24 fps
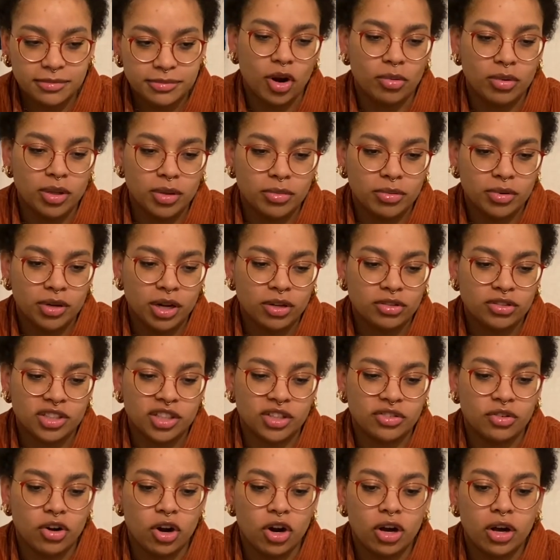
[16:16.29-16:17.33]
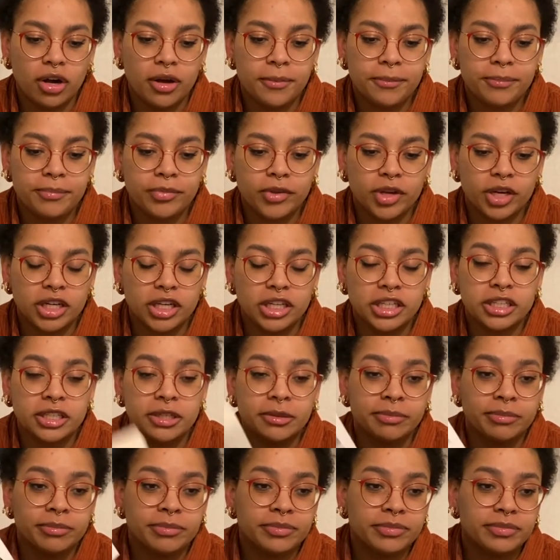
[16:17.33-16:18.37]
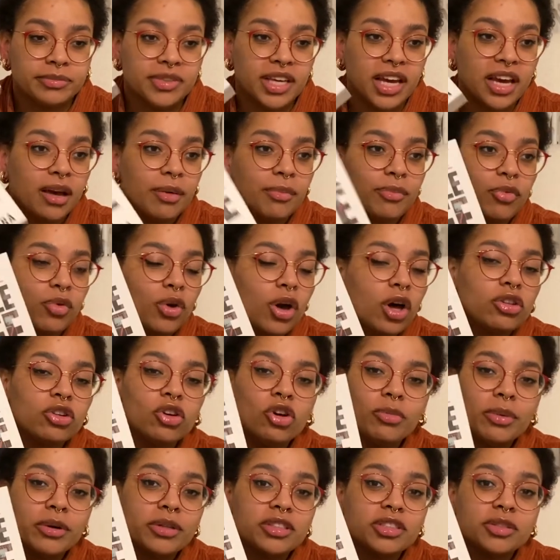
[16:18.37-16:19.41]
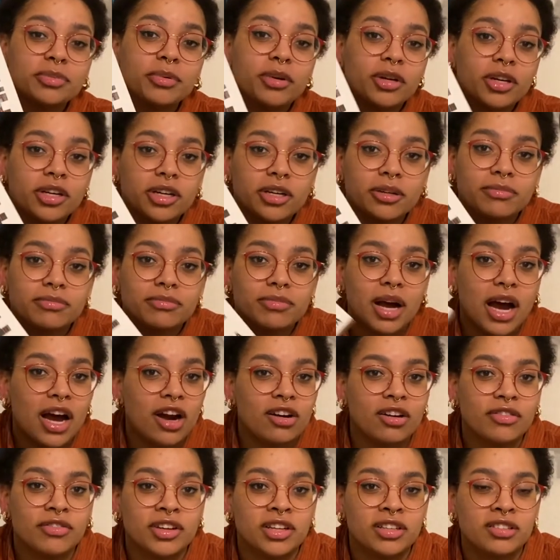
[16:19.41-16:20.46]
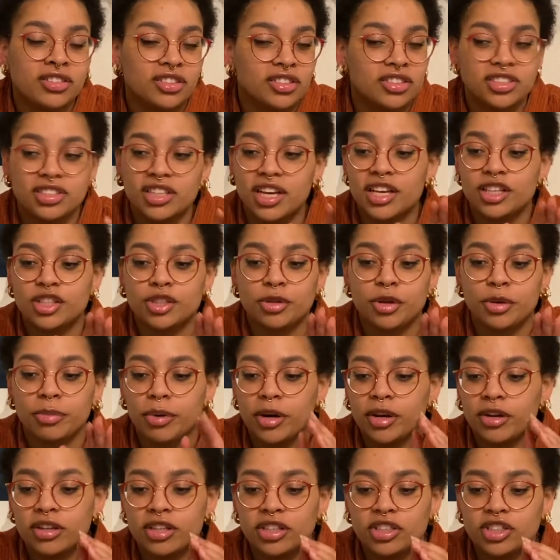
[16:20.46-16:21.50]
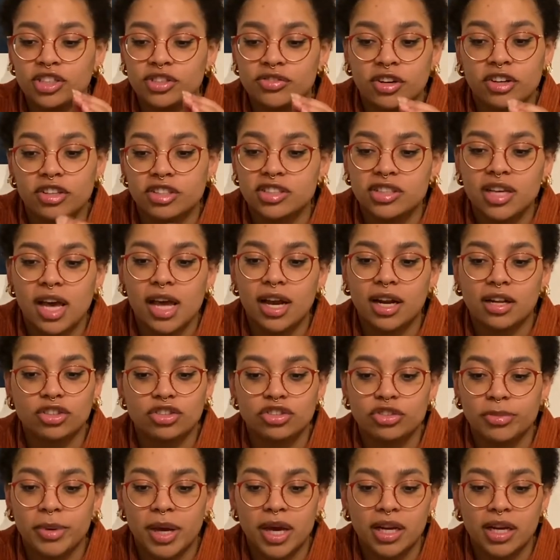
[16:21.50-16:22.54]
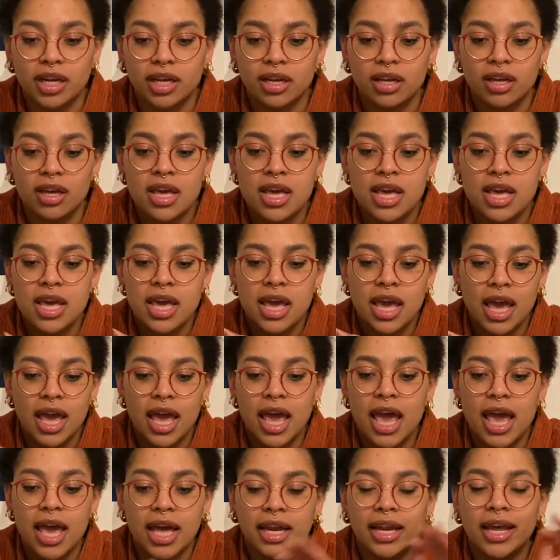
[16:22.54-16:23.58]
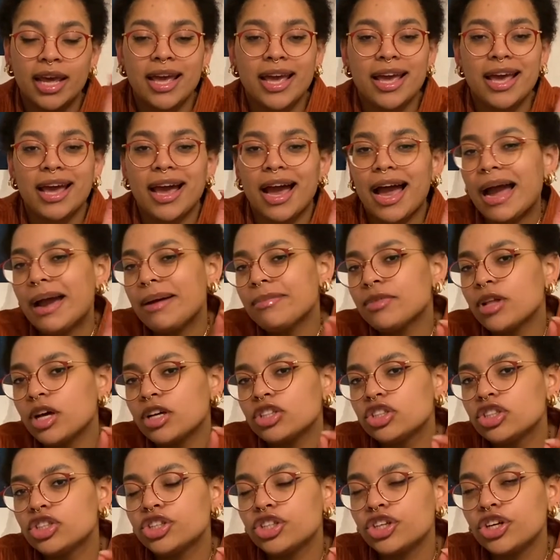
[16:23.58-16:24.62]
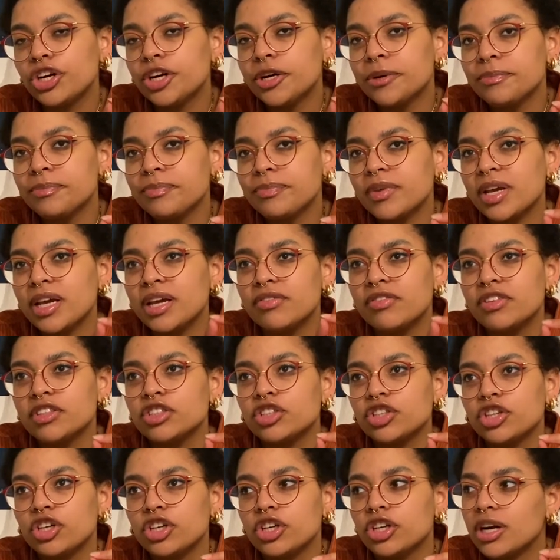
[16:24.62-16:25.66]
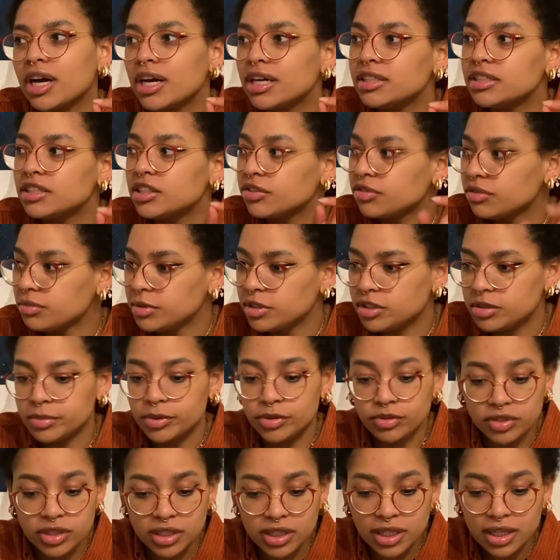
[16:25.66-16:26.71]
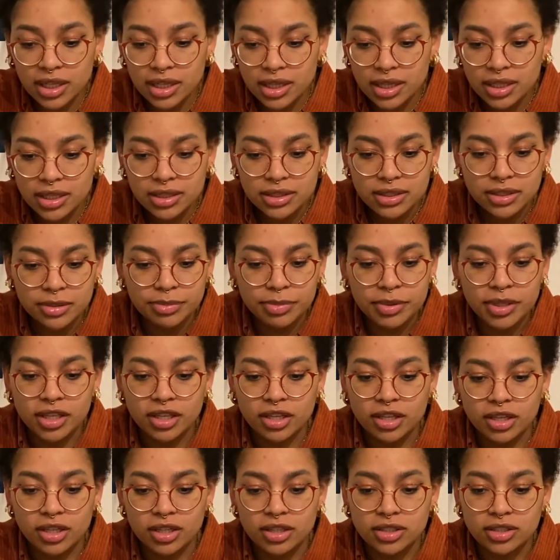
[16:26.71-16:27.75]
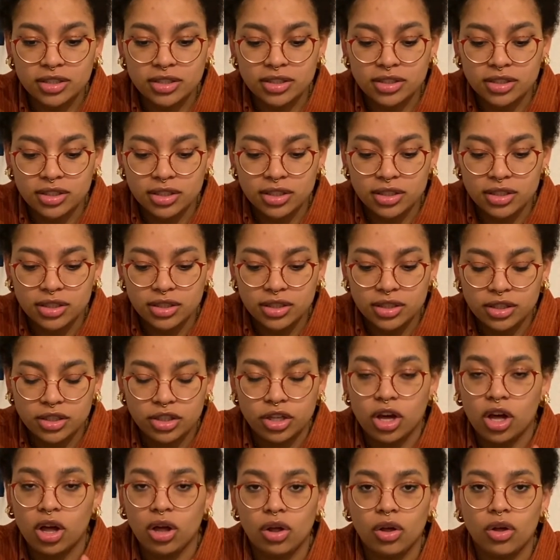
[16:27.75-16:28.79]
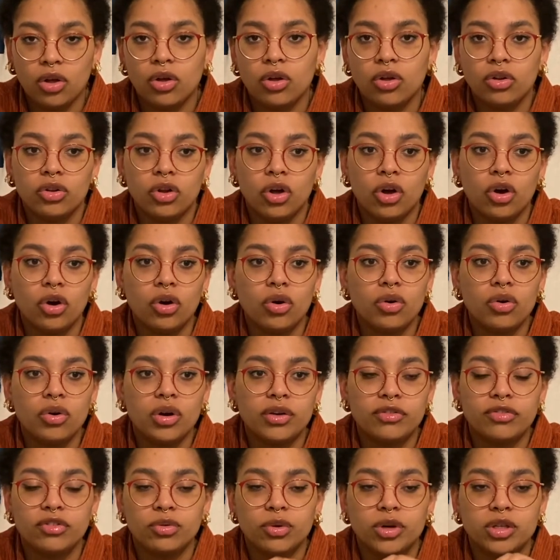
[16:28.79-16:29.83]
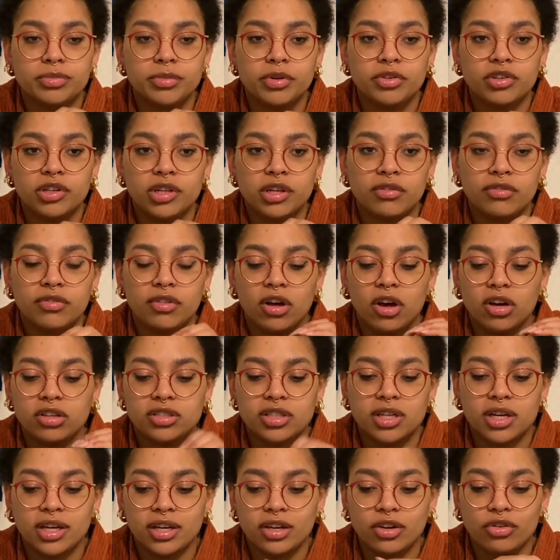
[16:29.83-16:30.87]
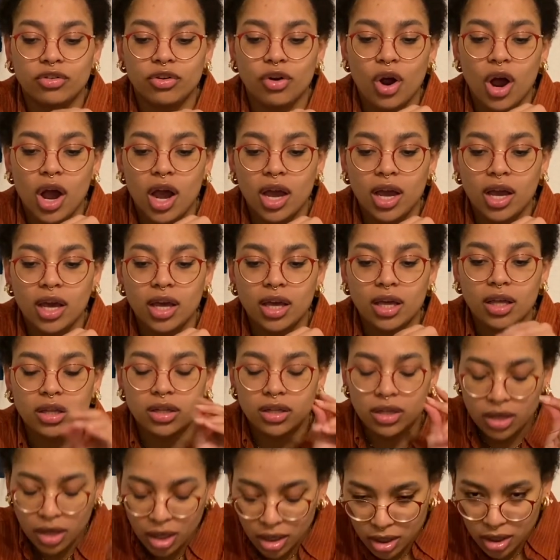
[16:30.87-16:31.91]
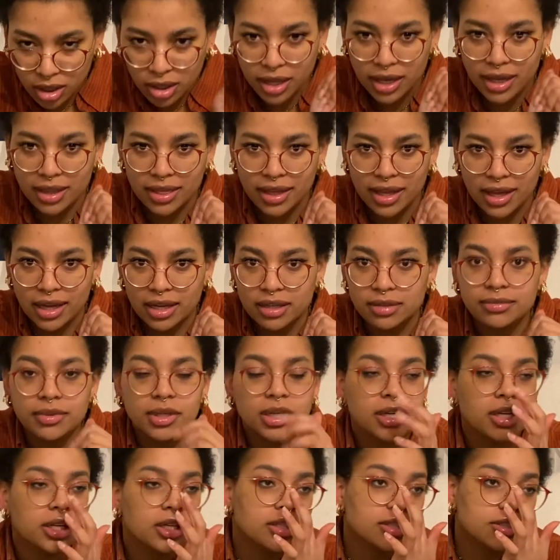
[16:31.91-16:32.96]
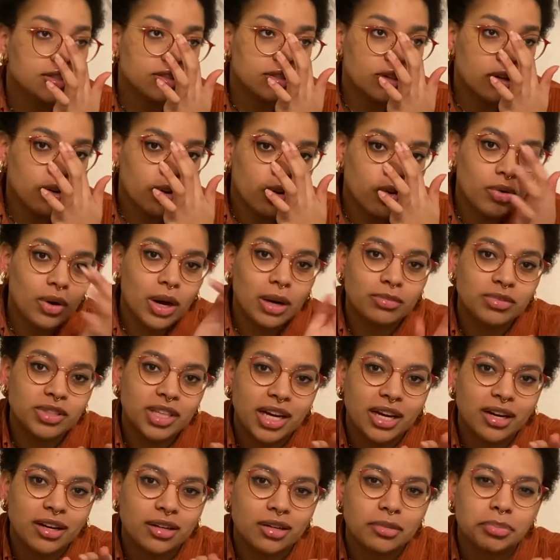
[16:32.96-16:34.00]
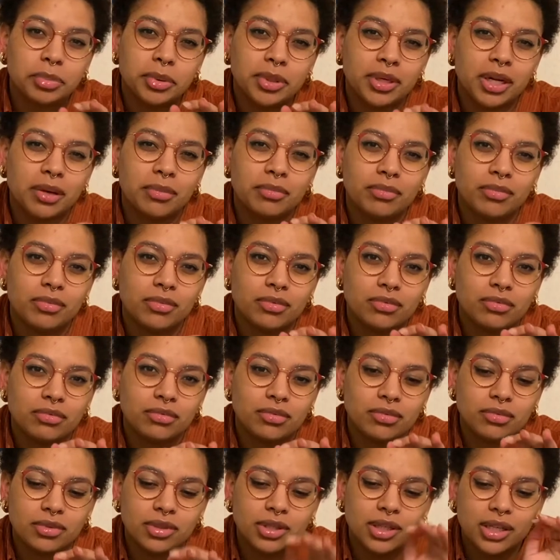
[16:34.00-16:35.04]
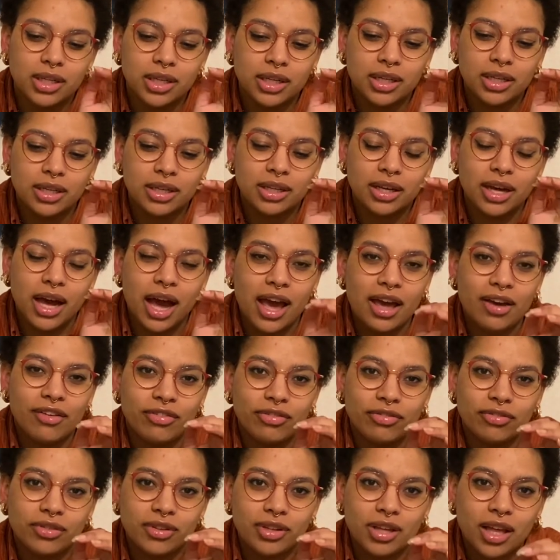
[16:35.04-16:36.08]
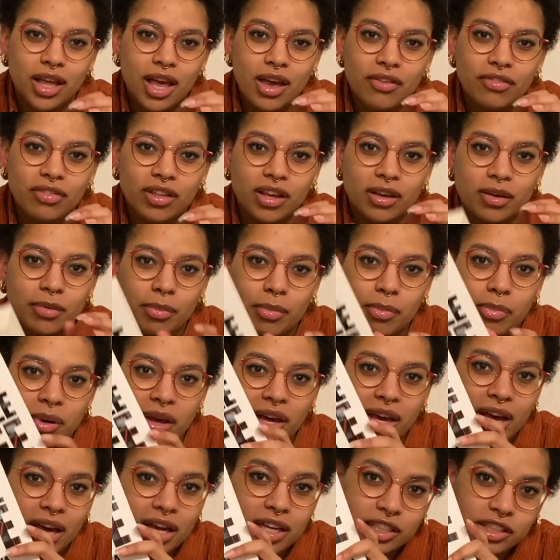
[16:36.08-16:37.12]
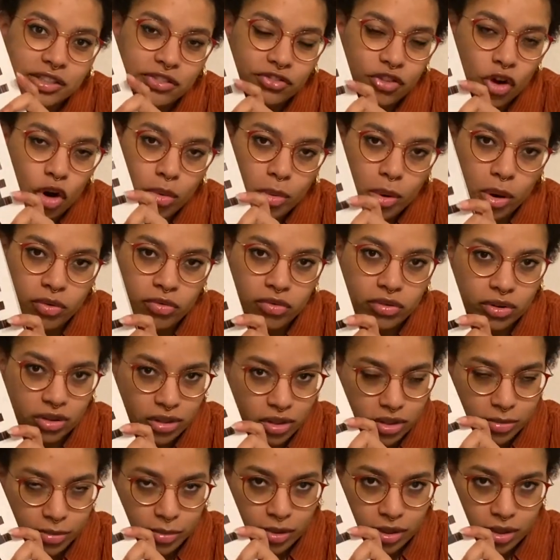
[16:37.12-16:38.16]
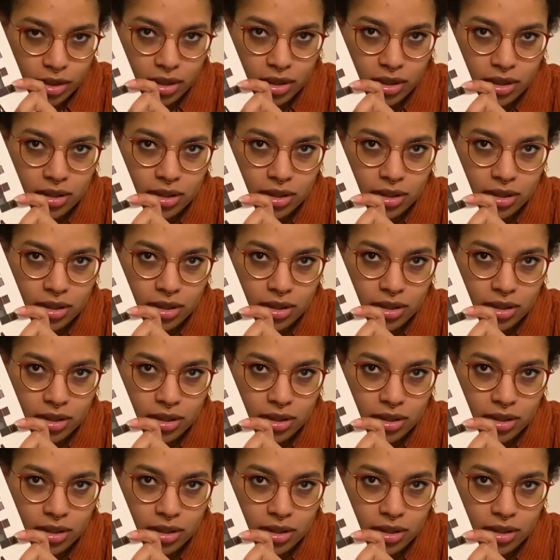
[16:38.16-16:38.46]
Probably pronouncing it wrong. Yeah, we all know about this book. I don't have anything to say. It's apparently just very sad and traumatic. And I'm not sure if it's a good idea for me to be reading this, because y'all all know, if you watch my reading vlogs, that I cry like that. So I'm scared, but I have like big ass FOMO for this book.